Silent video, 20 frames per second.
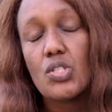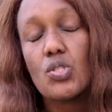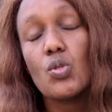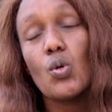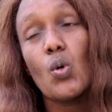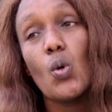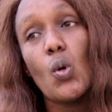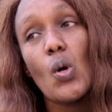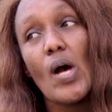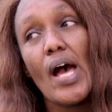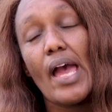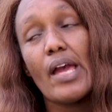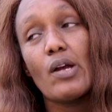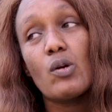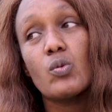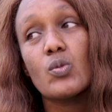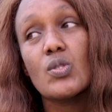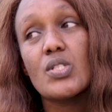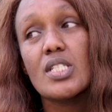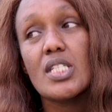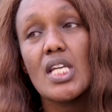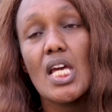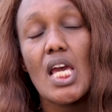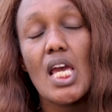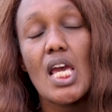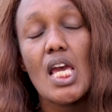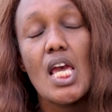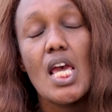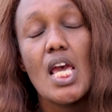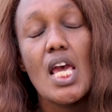So I could
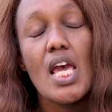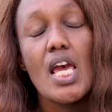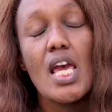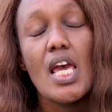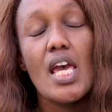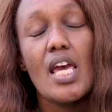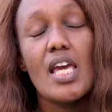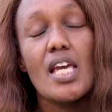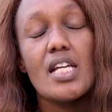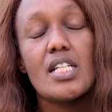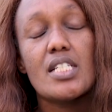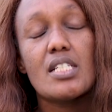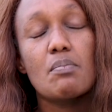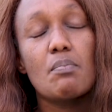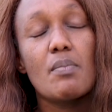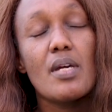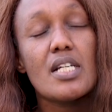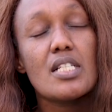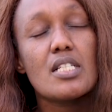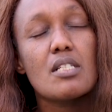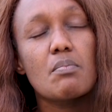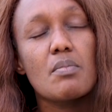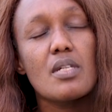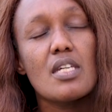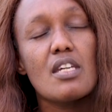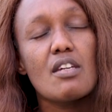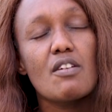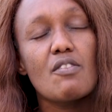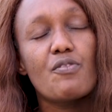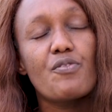say it makes
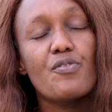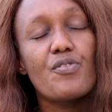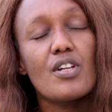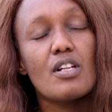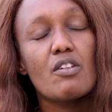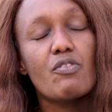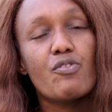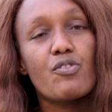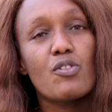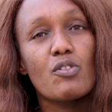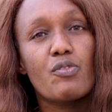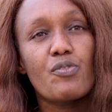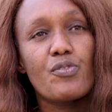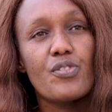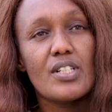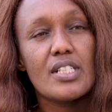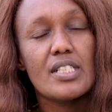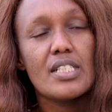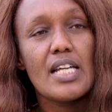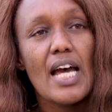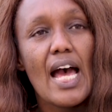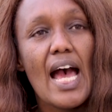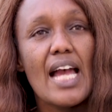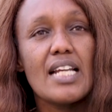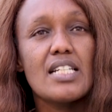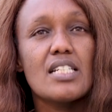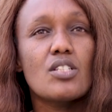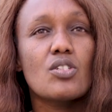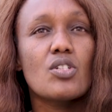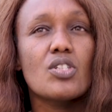me feel fulfilled. I
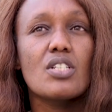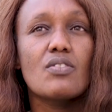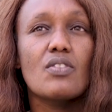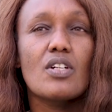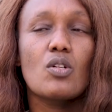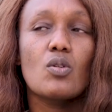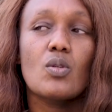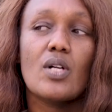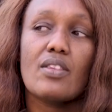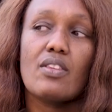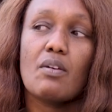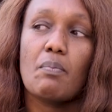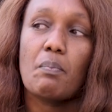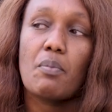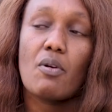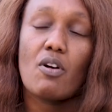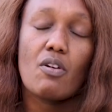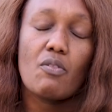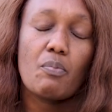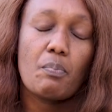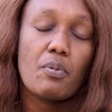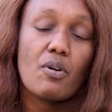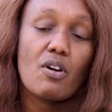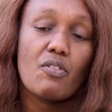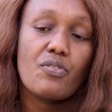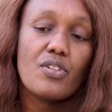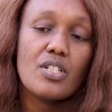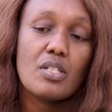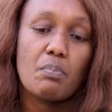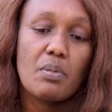did not even look at the
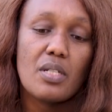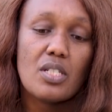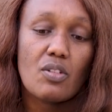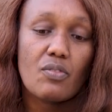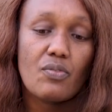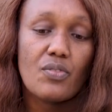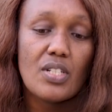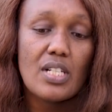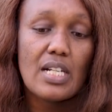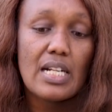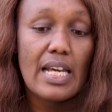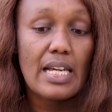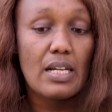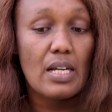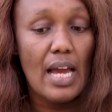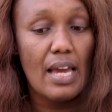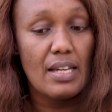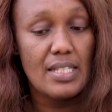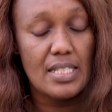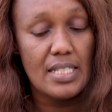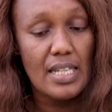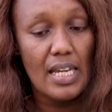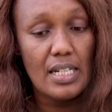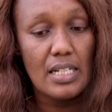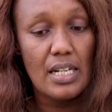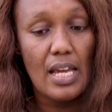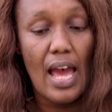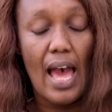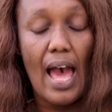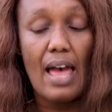profit bit of it. Like I
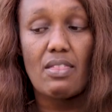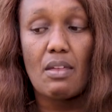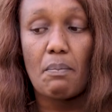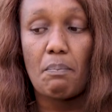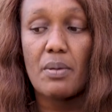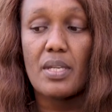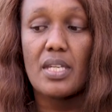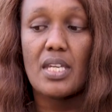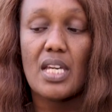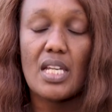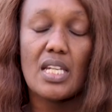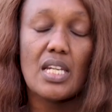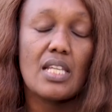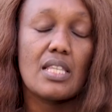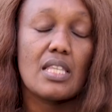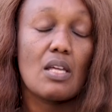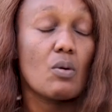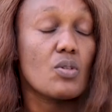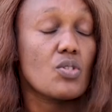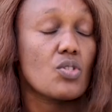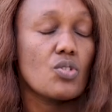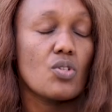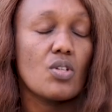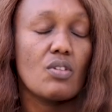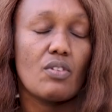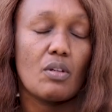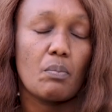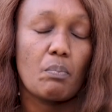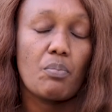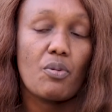said, at the beginning, there was no
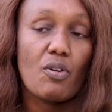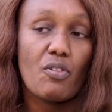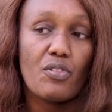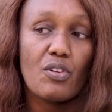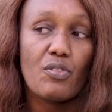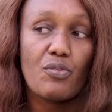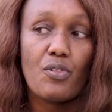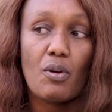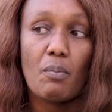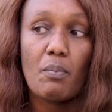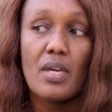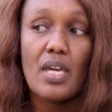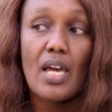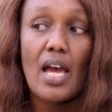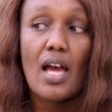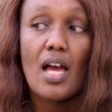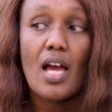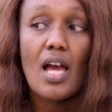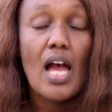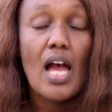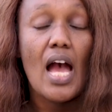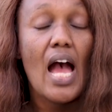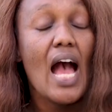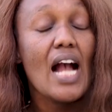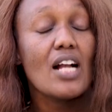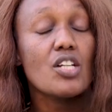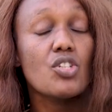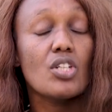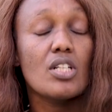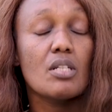even profit for me.
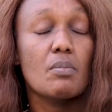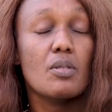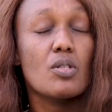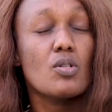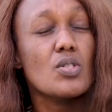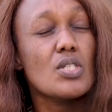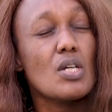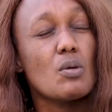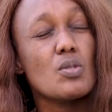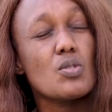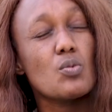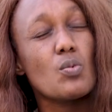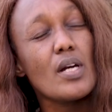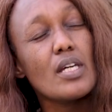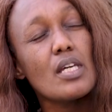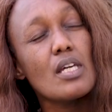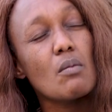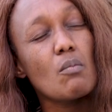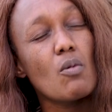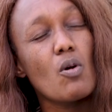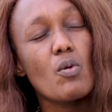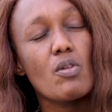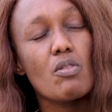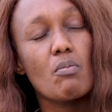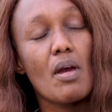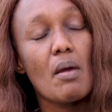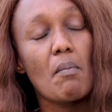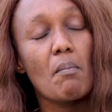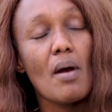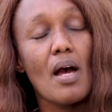Actually, because I was working more with
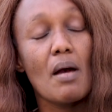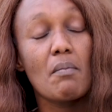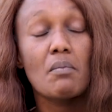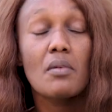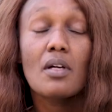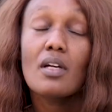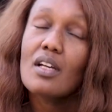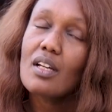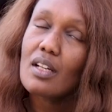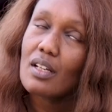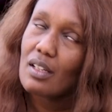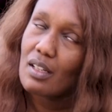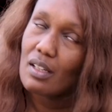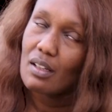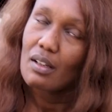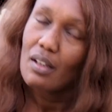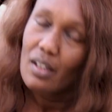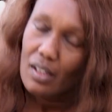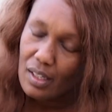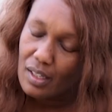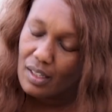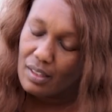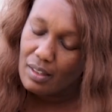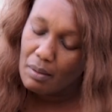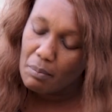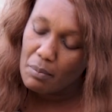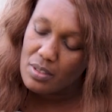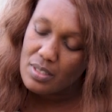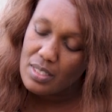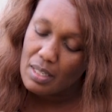my mom, the
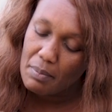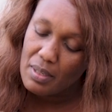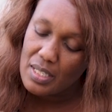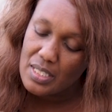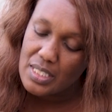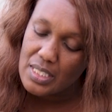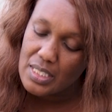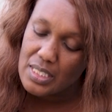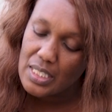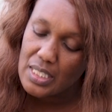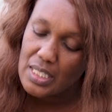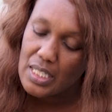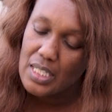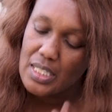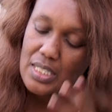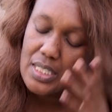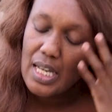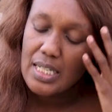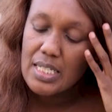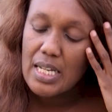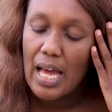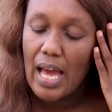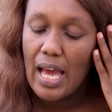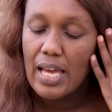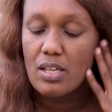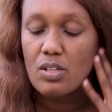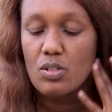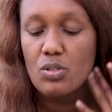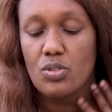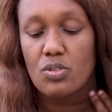most amazing thing is that I
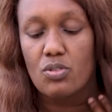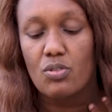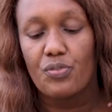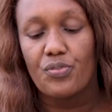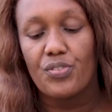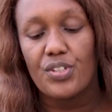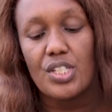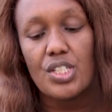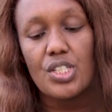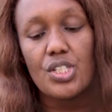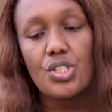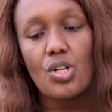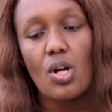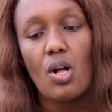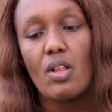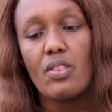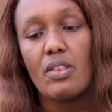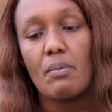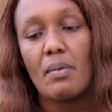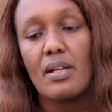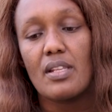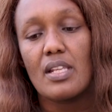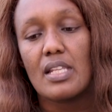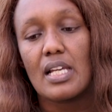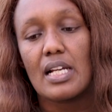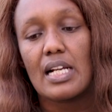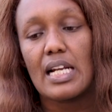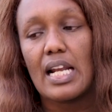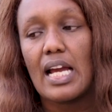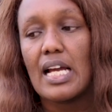used to finish all the money
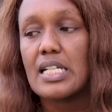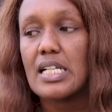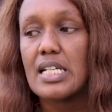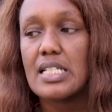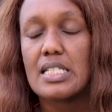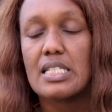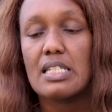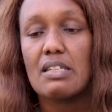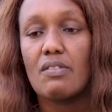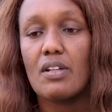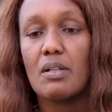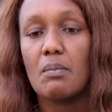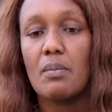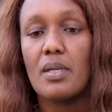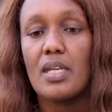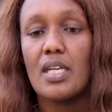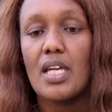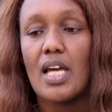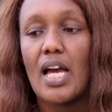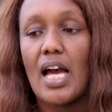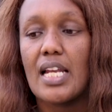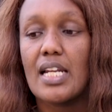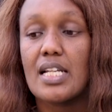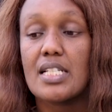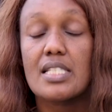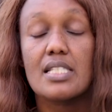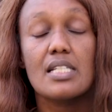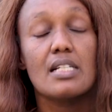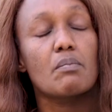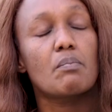the client has given me, and I
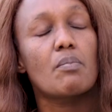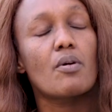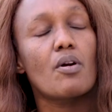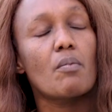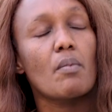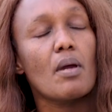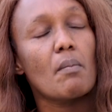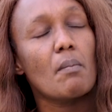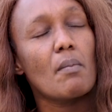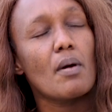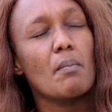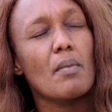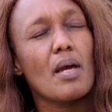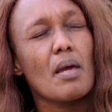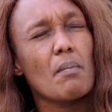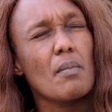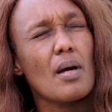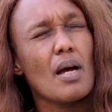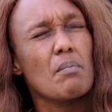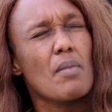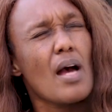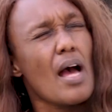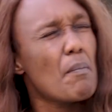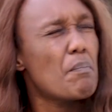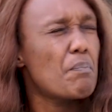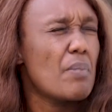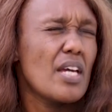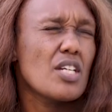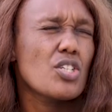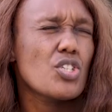still borrow my mom her
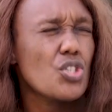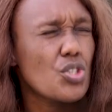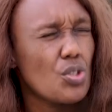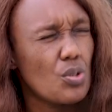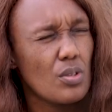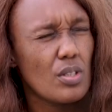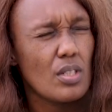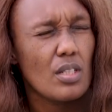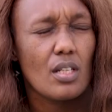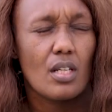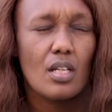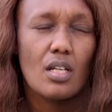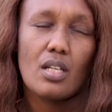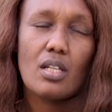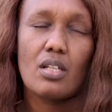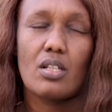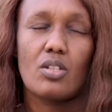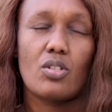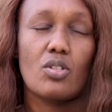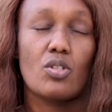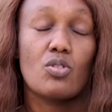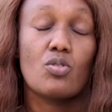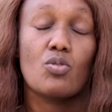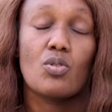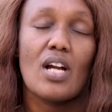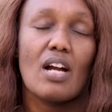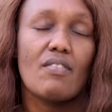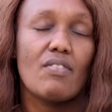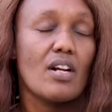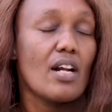pension to
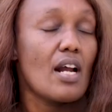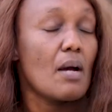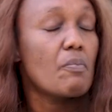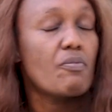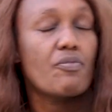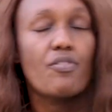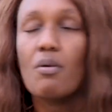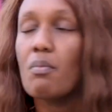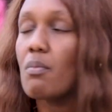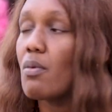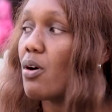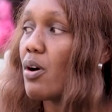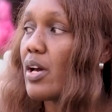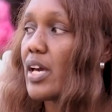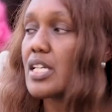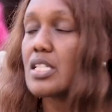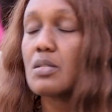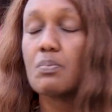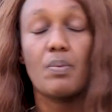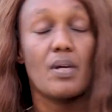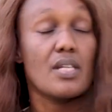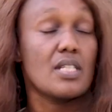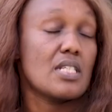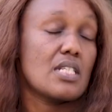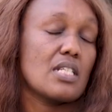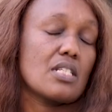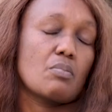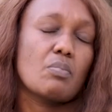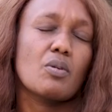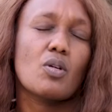cover up for more
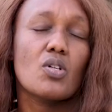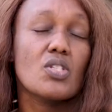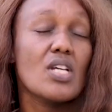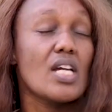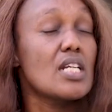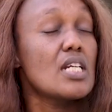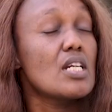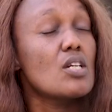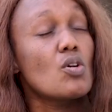expenses because I did